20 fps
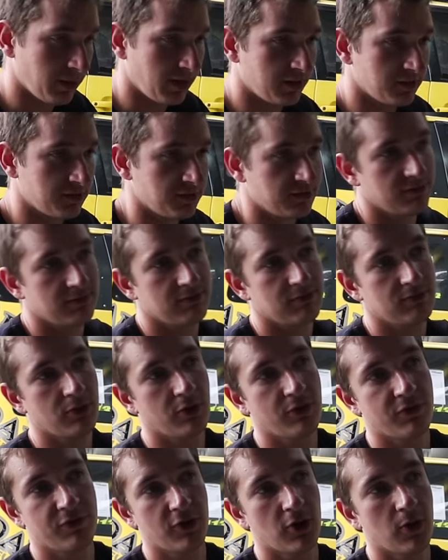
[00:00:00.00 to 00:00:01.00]
bits,
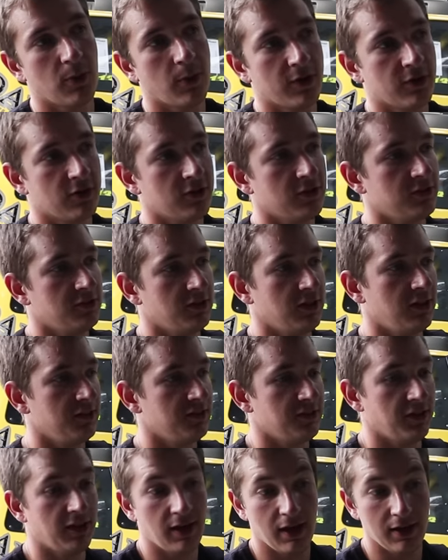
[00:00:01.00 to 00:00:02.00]
throw one of the
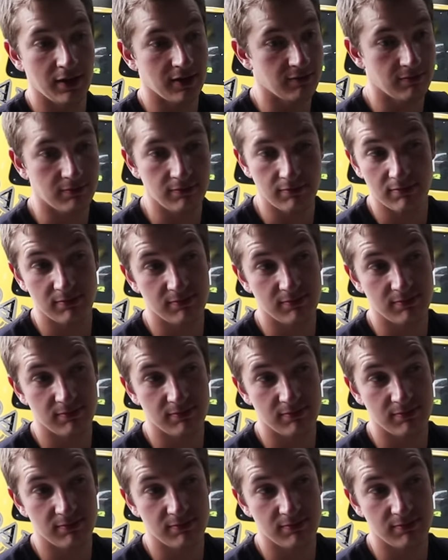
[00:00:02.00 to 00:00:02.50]
seats in, and